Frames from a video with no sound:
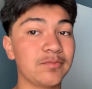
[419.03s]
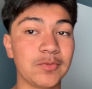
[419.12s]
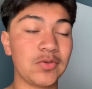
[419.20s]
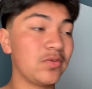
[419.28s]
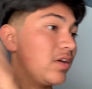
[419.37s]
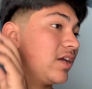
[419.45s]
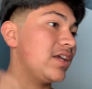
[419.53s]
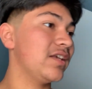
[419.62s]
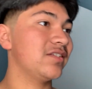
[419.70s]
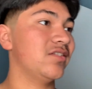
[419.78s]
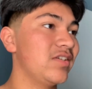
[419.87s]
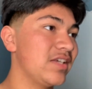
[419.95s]
bro.
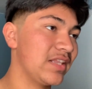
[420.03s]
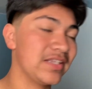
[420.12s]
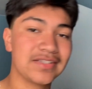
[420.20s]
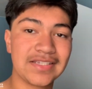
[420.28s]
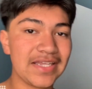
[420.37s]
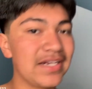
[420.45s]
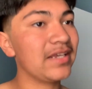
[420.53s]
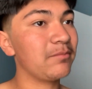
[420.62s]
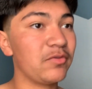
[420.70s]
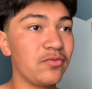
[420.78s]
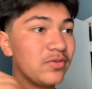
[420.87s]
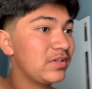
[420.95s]
So yeah, let's get it
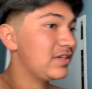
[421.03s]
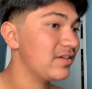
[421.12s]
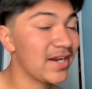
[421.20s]
before the year